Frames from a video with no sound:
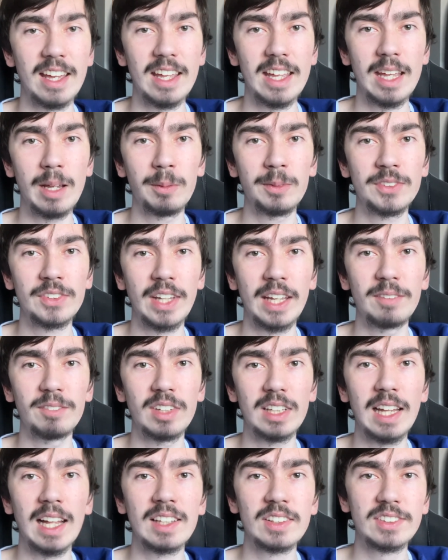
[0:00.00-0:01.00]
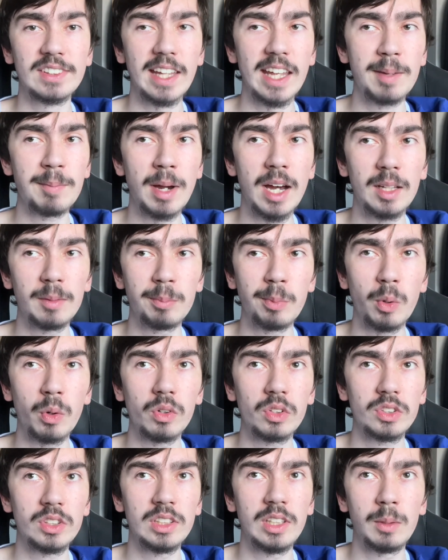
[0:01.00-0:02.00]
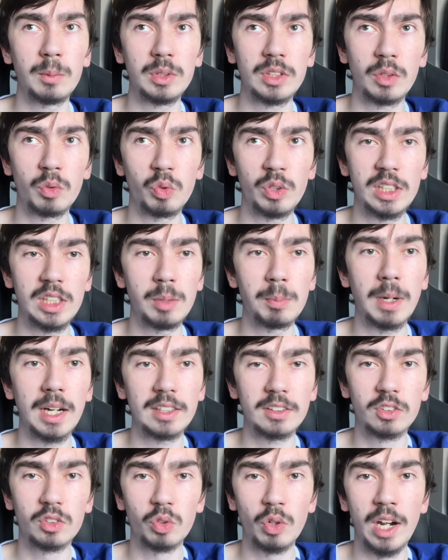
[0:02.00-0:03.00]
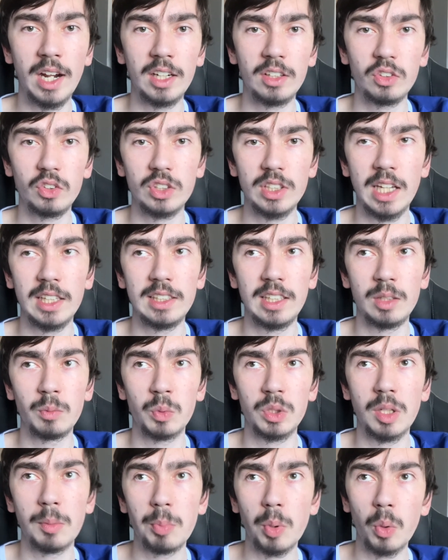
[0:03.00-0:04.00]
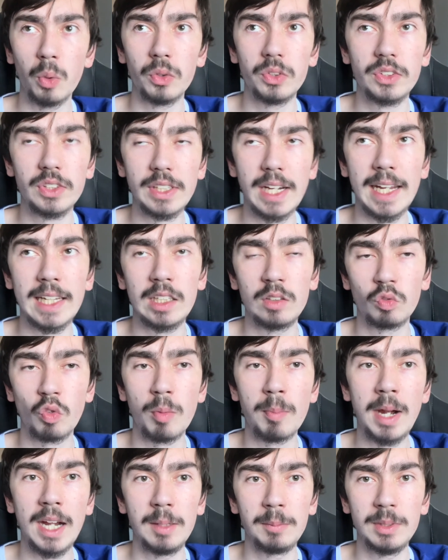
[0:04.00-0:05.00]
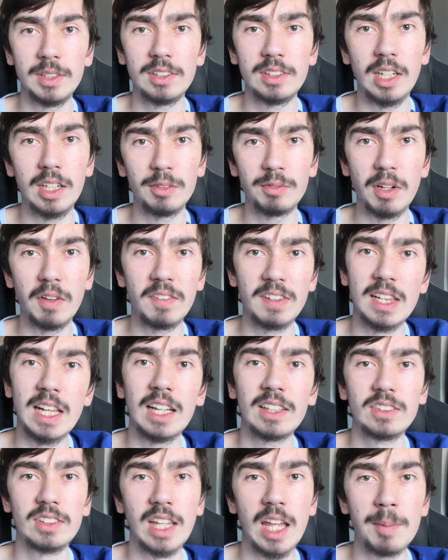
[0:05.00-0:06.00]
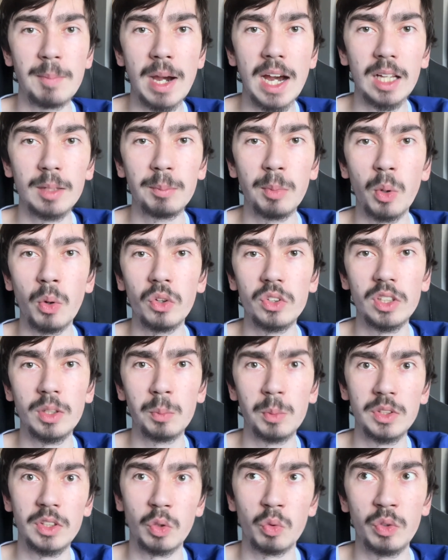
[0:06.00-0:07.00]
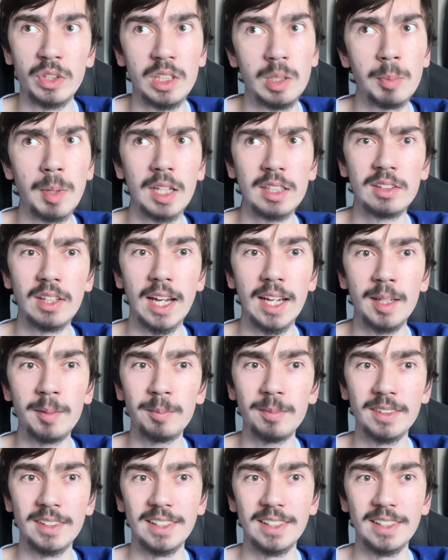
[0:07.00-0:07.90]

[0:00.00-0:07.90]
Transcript: It was like the last time I had posted, it was a really bad stretch, and I didn't want to post again and remind myself that the last time I had posted was a really bad time.